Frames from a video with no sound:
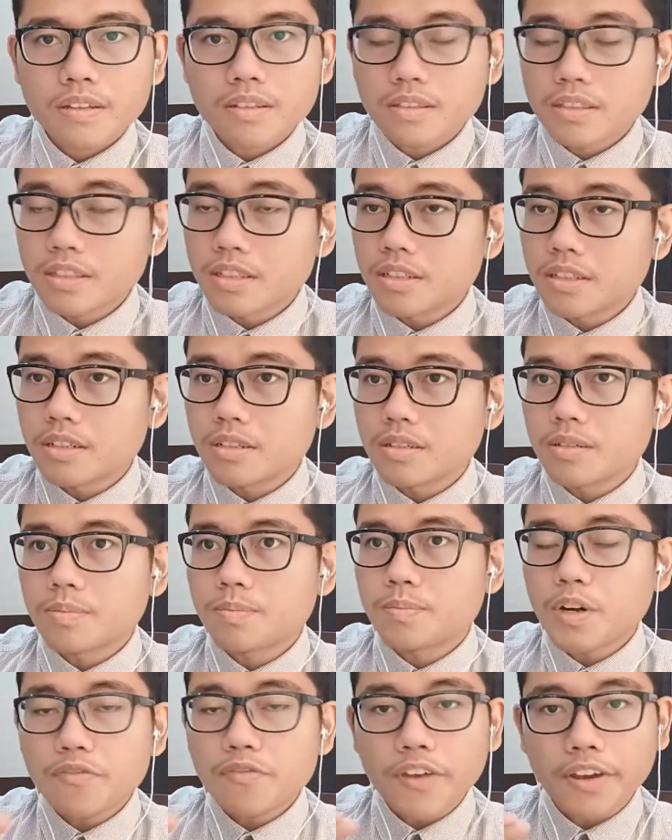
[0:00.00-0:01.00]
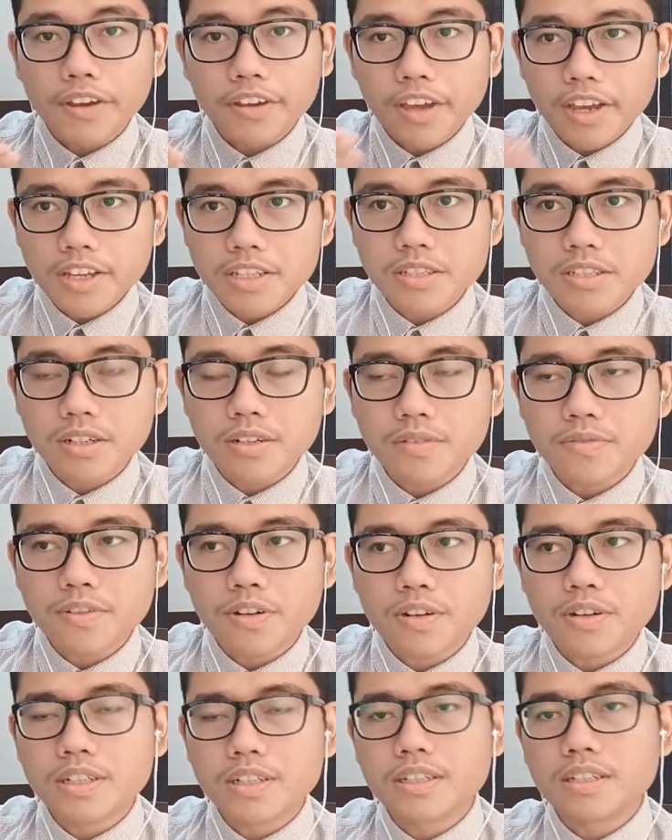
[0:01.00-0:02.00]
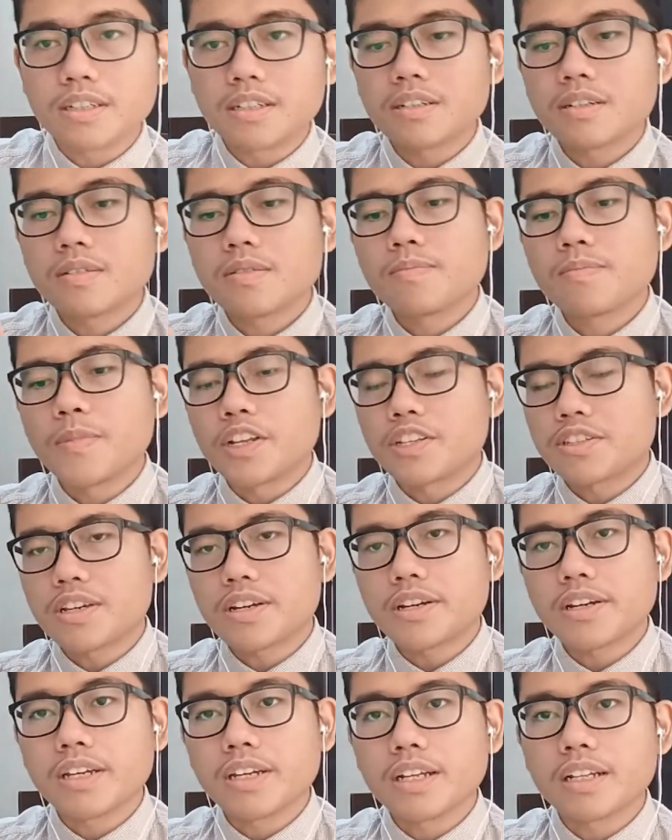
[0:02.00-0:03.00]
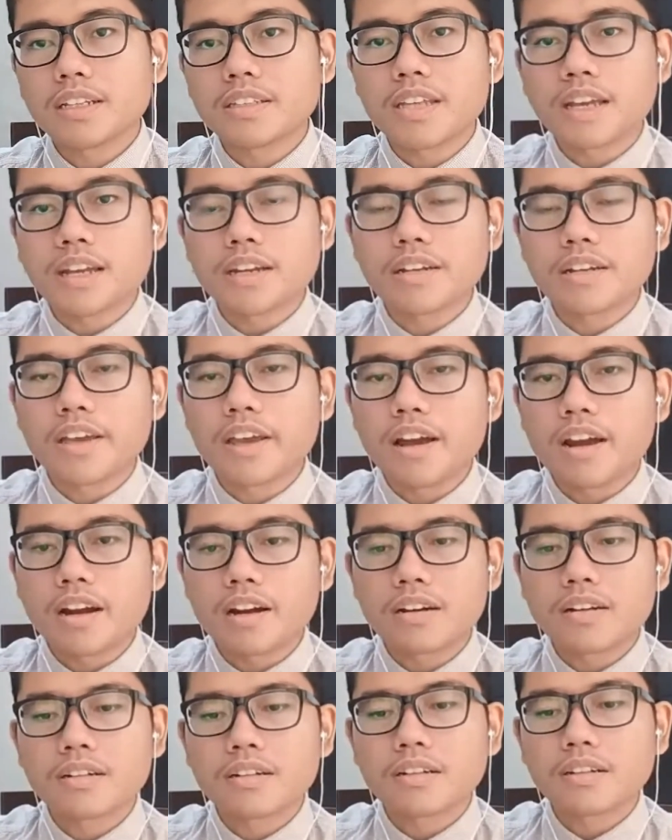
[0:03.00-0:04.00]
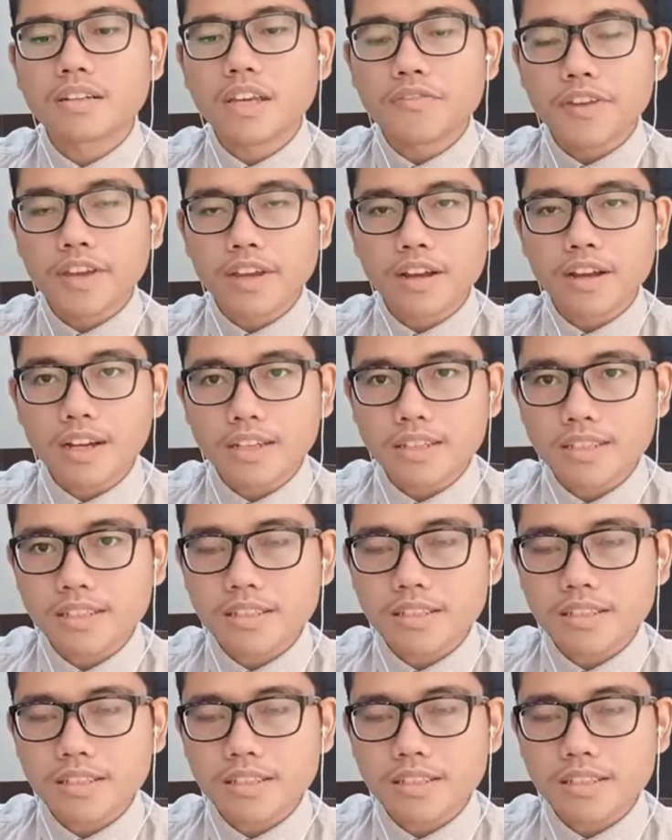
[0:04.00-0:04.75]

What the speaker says: the perfect gesture for the material that they are giving us.